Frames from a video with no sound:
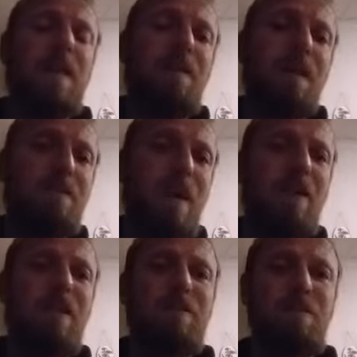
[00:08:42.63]
but
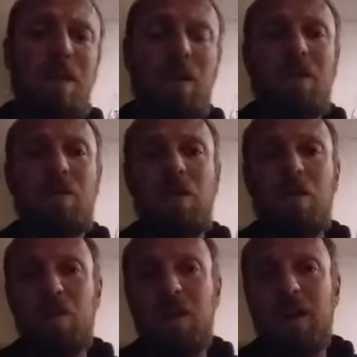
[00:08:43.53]
powdered milk will
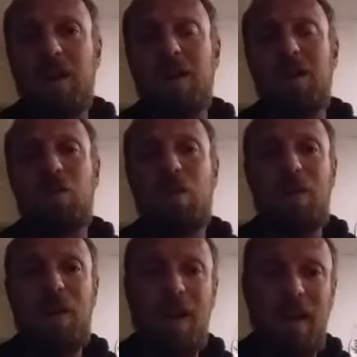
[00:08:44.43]
work with
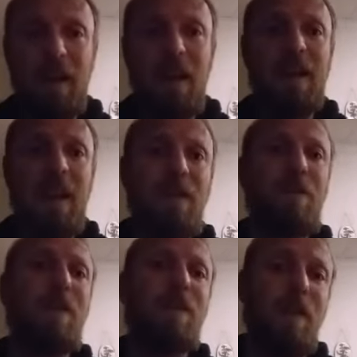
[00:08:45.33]
any and
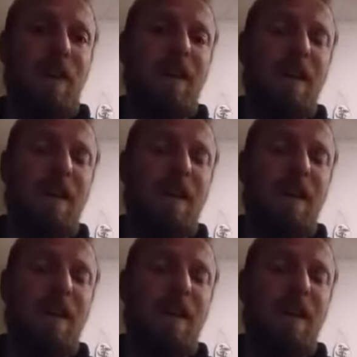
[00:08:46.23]
everything.